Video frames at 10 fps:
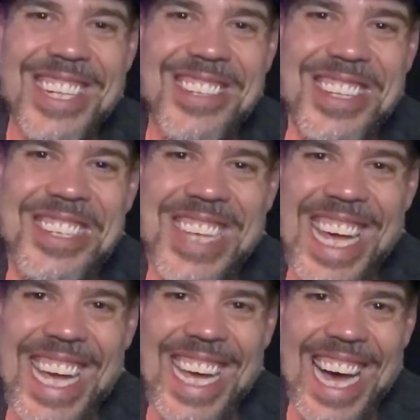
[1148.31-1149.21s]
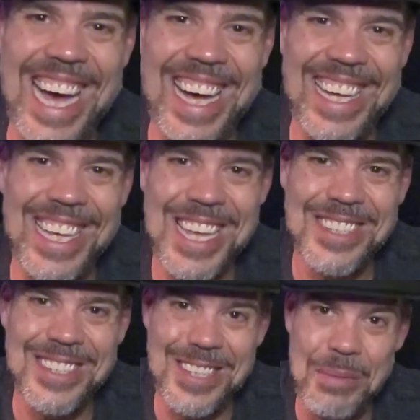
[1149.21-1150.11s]
to see
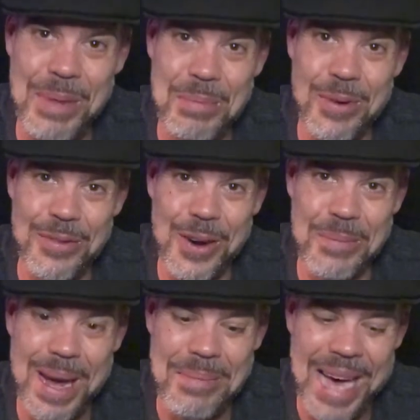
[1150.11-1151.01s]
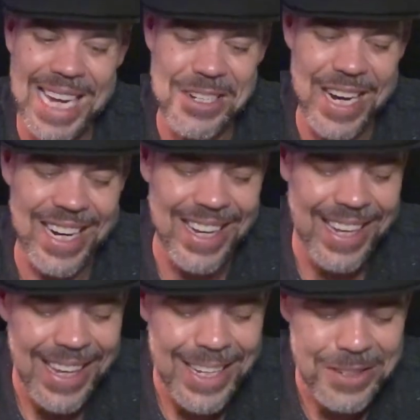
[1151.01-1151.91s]
me perform my magic.
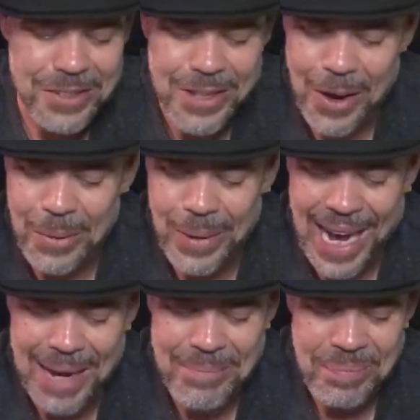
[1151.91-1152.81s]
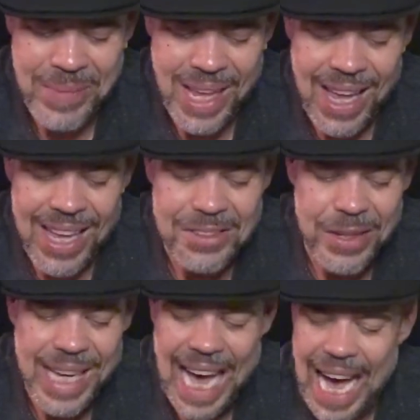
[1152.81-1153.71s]
So
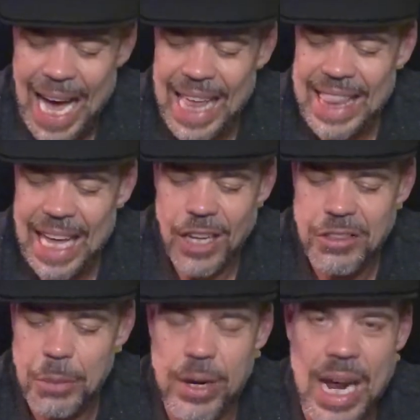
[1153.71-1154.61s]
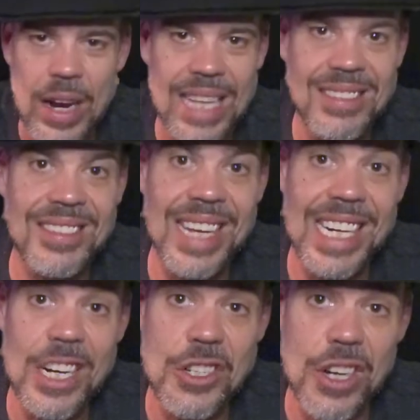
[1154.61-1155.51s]
yeah, they also put out a
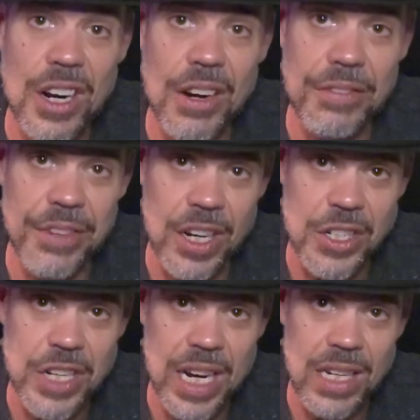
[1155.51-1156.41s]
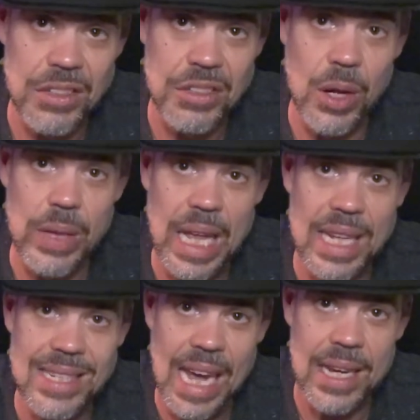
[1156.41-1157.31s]
signature version. So
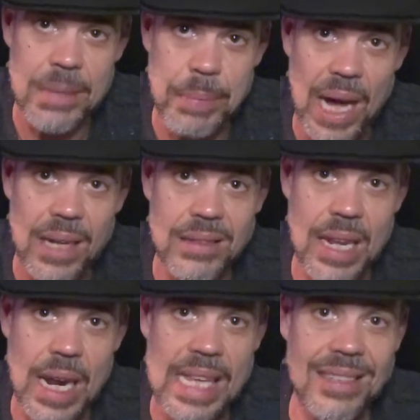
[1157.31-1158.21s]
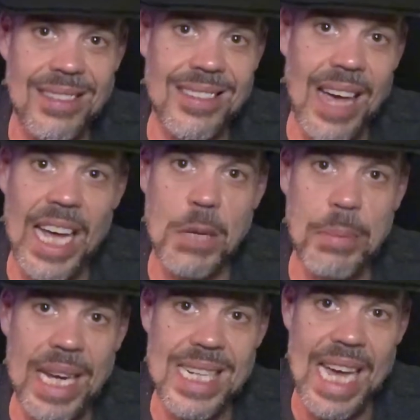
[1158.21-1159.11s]
the deck box that is signed
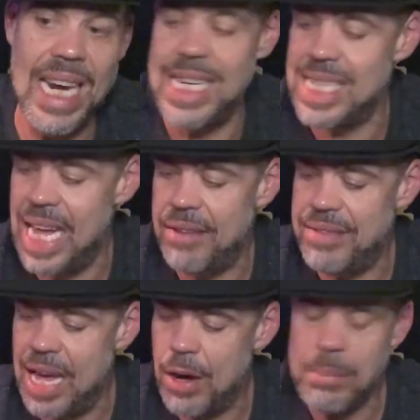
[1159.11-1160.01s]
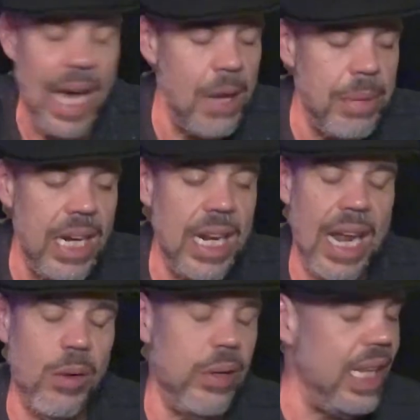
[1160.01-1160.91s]
by Dan and Dave. Now, in my opinion, I
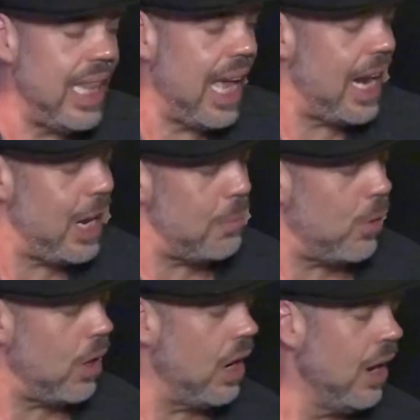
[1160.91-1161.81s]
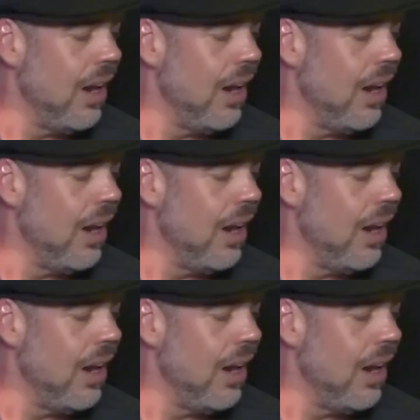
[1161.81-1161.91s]
don't need that anymore.